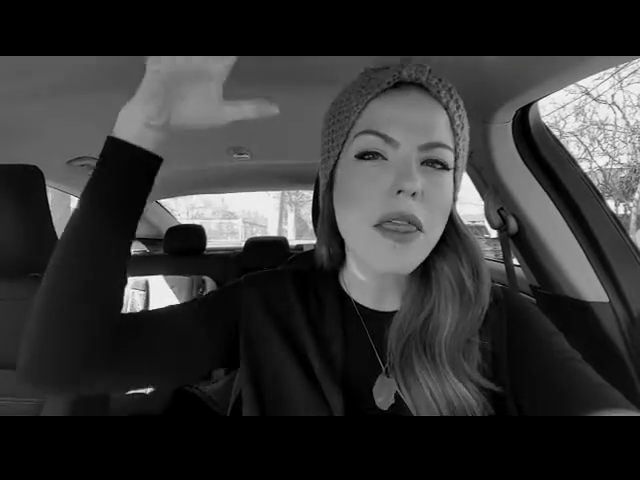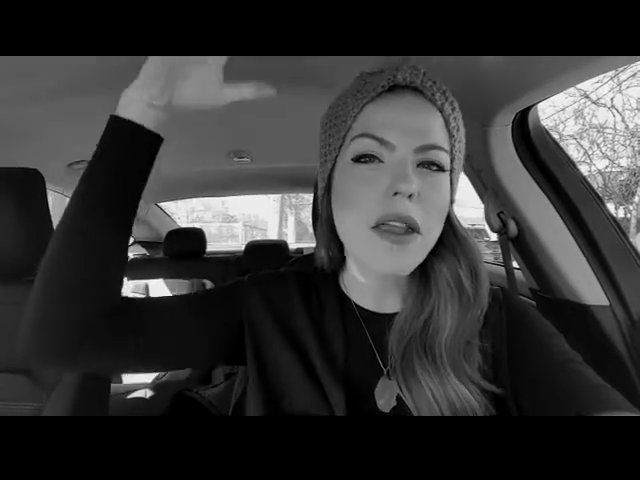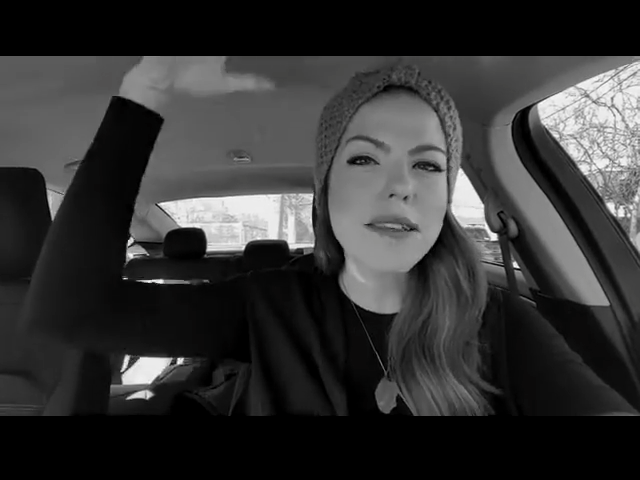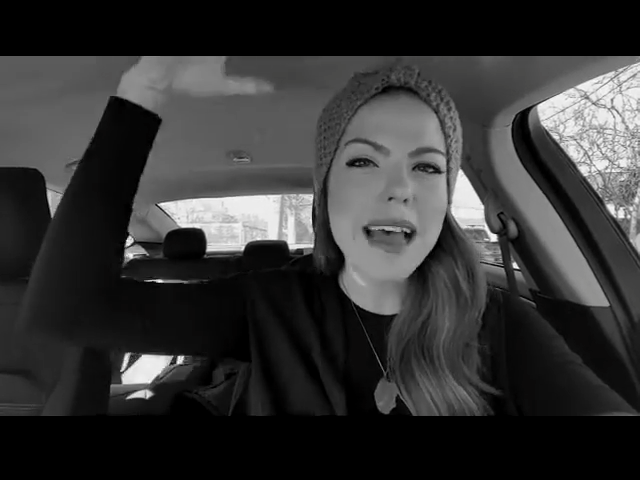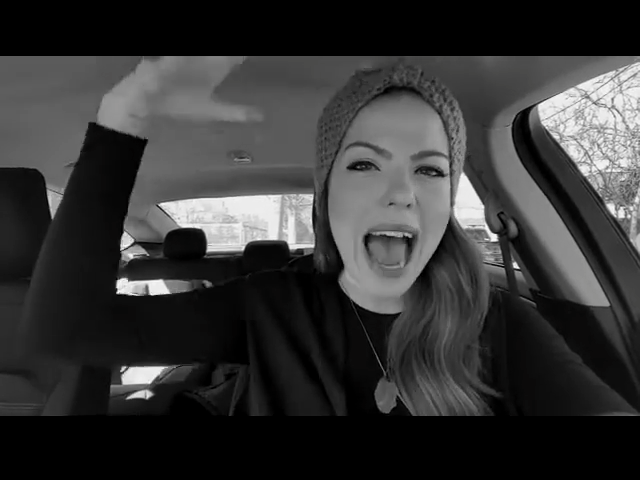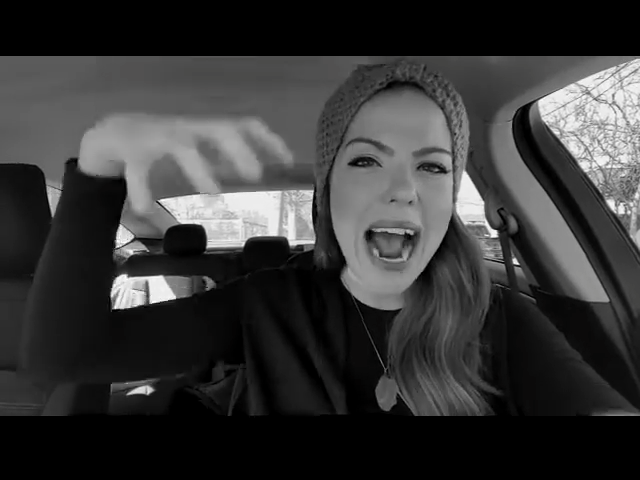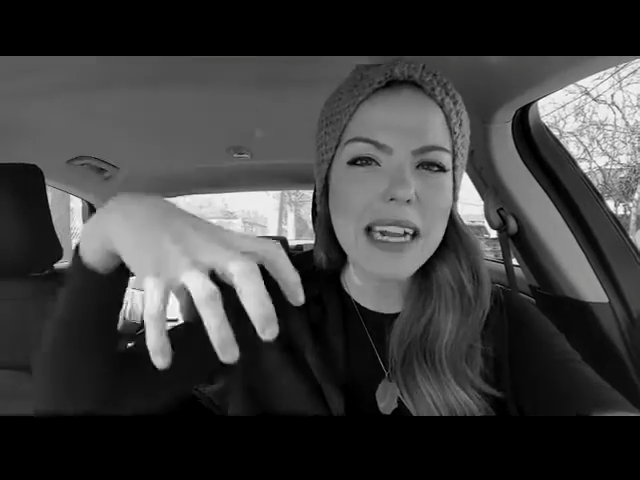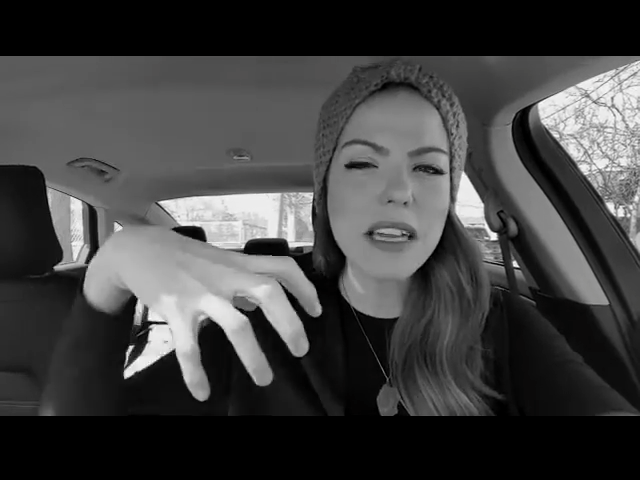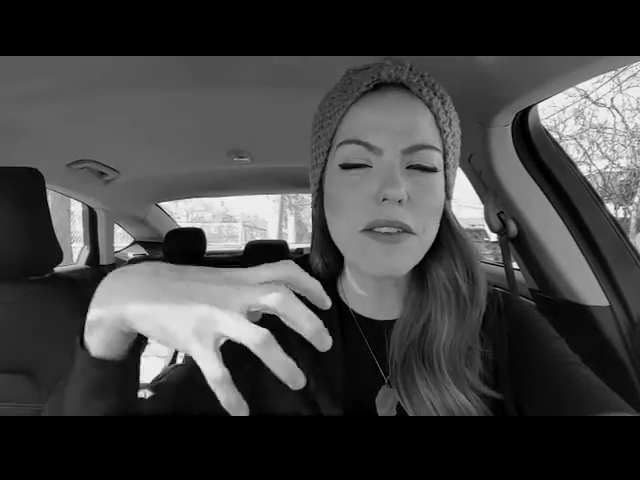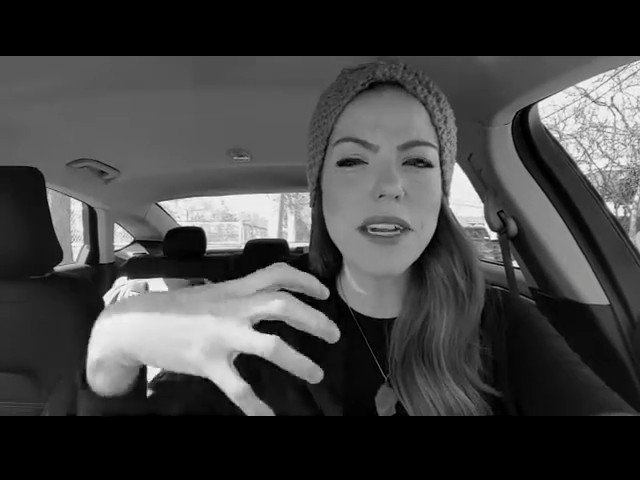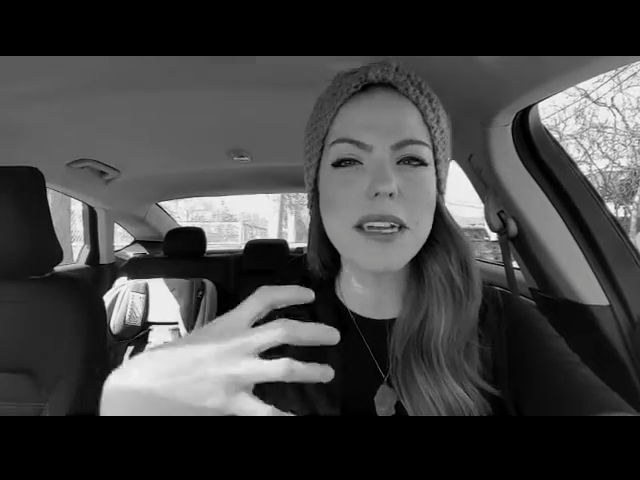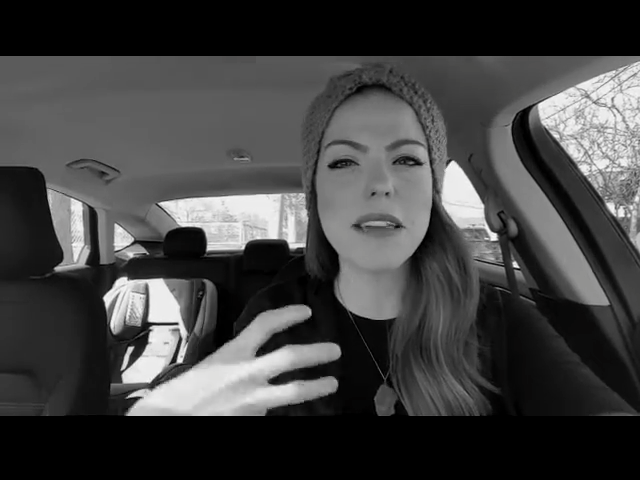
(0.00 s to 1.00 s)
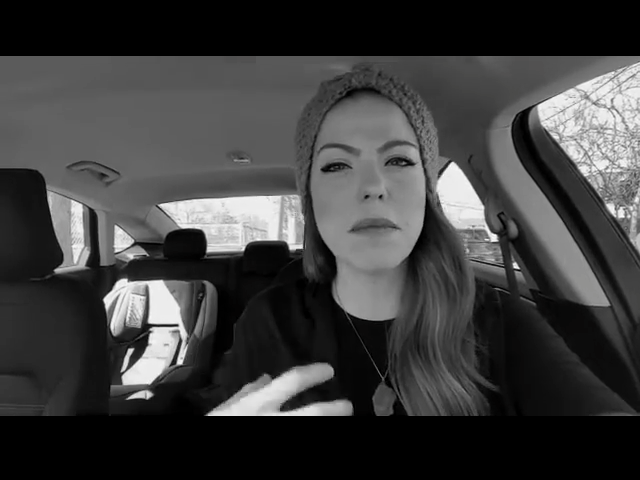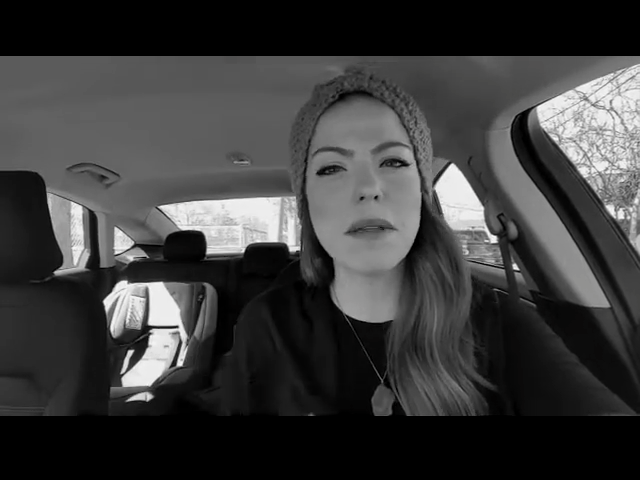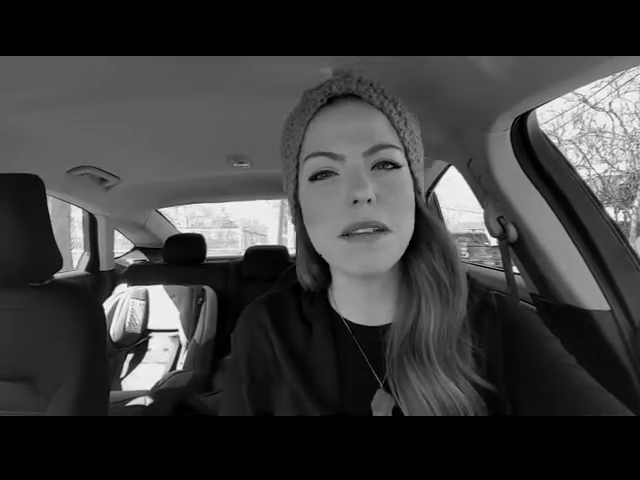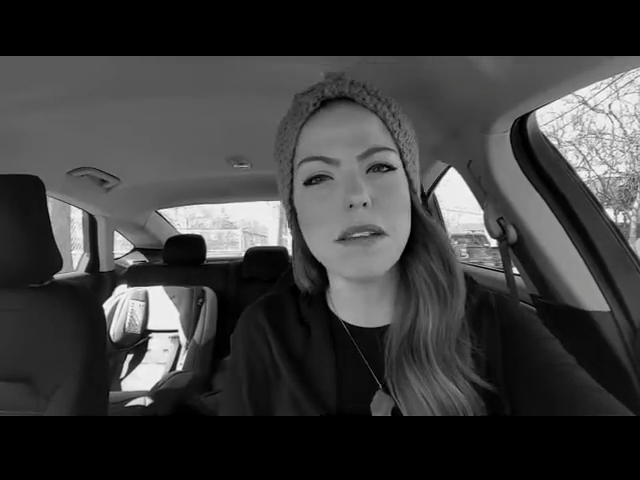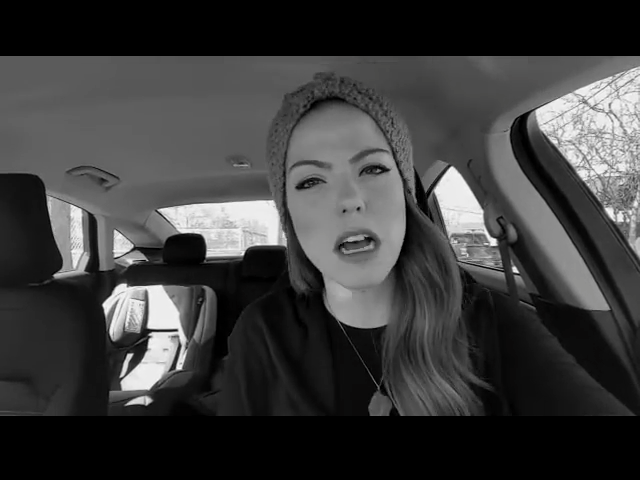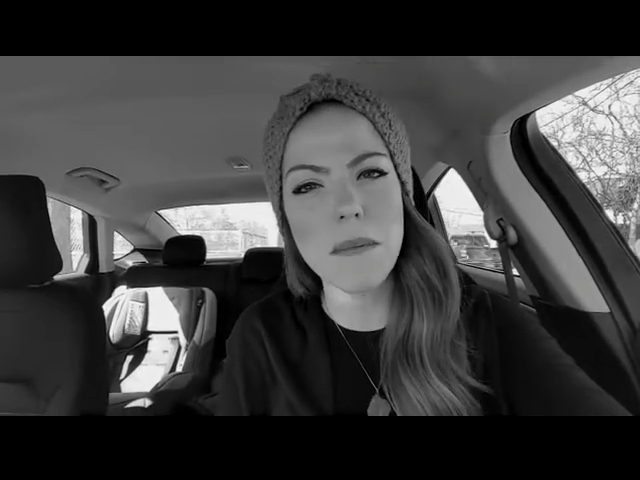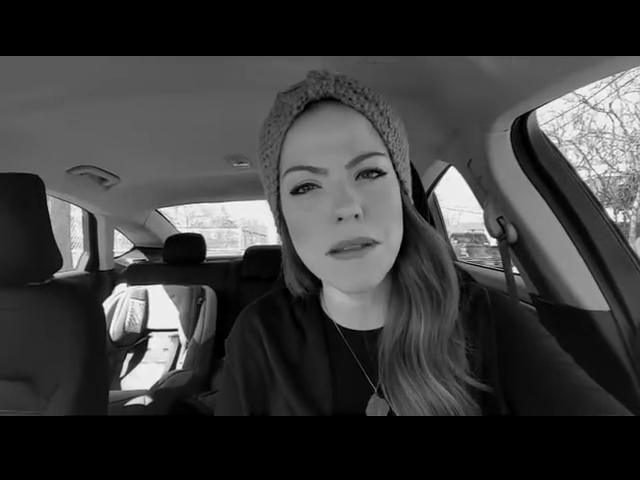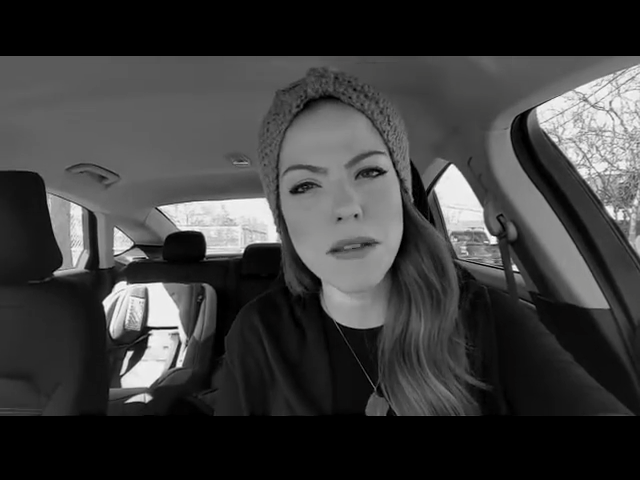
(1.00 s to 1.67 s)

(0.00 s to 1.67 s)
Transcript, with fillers: that is activating something to come